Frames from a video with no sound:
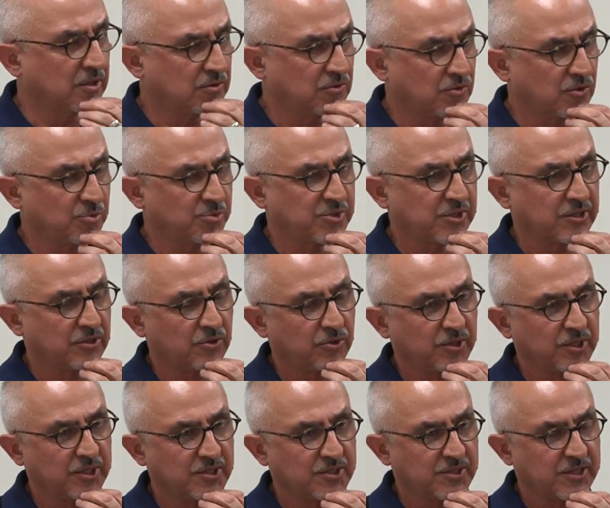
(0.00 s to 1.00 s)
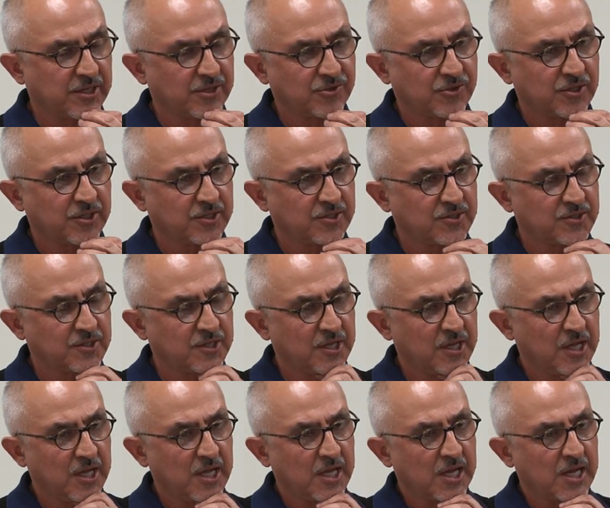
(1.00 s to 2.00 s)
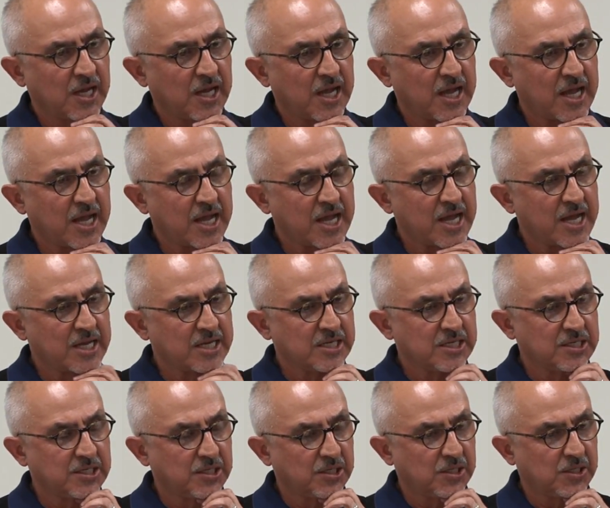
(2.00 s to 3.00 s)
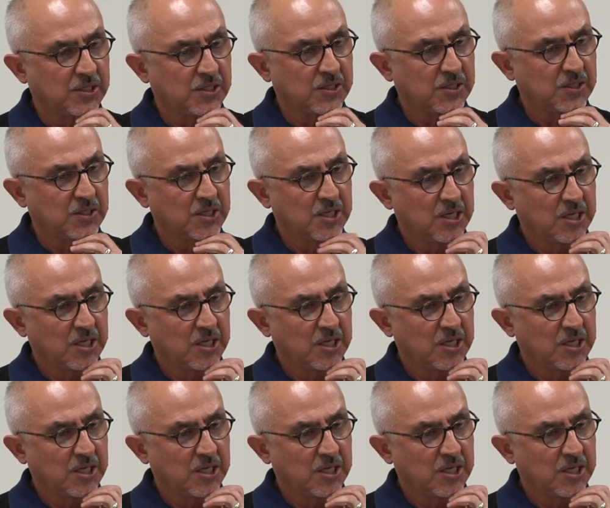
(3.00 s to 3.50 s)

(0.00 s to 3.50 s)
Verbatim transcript: groups and organizations. And uh,